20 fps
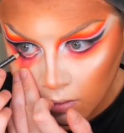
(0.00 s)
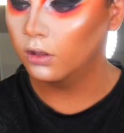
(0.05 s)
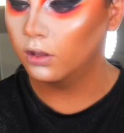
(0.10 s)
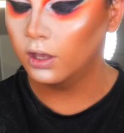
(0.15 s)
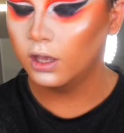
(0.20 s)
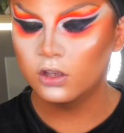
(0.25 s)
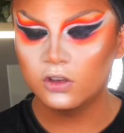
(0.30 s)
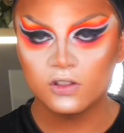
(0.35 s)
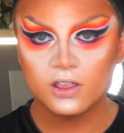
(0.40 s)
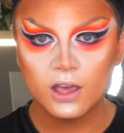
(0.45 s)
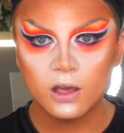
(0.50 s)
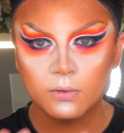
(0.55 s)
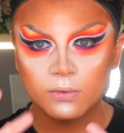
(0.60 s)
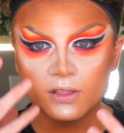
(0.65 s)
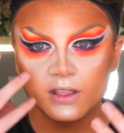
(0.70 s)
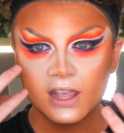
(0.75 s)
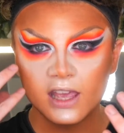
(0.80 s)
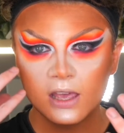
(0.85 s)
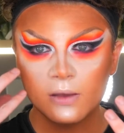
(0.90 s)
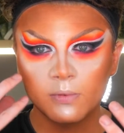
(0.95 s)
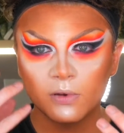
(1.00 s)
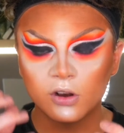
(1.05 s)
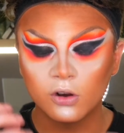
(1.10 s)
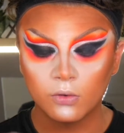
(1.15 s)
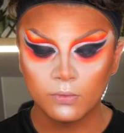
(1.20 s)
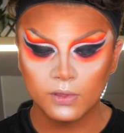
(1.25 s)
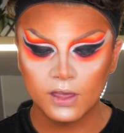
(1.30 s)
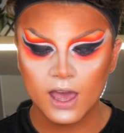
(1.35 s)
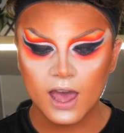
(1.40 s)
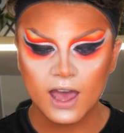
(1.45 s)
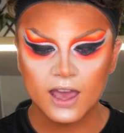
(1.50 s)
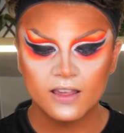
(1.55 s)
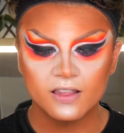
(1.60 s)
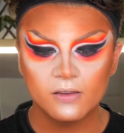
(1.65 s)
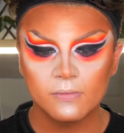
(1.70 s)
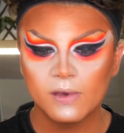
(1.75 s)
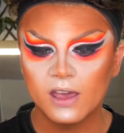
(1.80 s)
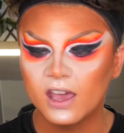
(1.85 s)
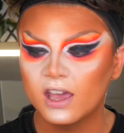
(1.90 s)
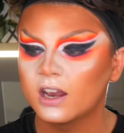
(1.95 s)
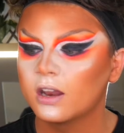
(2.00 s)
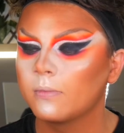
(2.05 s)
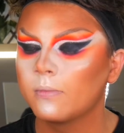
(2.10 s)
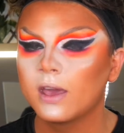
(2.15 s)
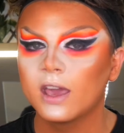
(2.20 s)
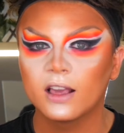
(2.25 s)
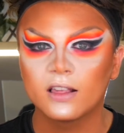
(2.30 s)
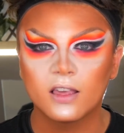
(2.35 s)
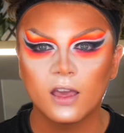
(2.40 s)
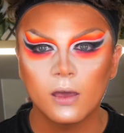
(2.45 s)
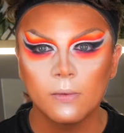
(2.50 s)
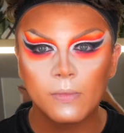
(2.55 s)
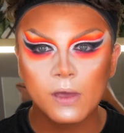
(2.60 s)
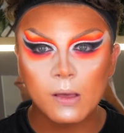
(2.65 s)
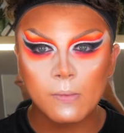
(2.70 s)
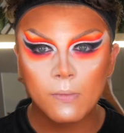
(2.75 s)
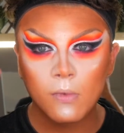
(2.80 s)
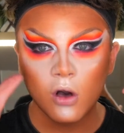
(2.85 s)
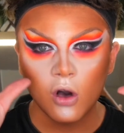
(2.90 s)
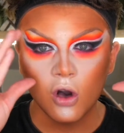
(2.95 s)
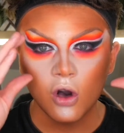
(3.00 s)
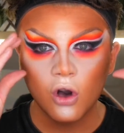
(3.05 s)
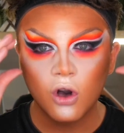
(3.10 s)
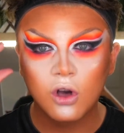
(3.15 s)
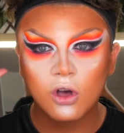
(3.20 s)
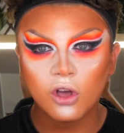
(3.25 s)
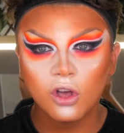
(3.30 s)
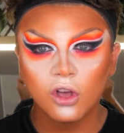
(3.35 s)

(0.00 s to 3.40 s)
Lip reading: It just helps deepen up the eyes a bit, and it makes it a bit more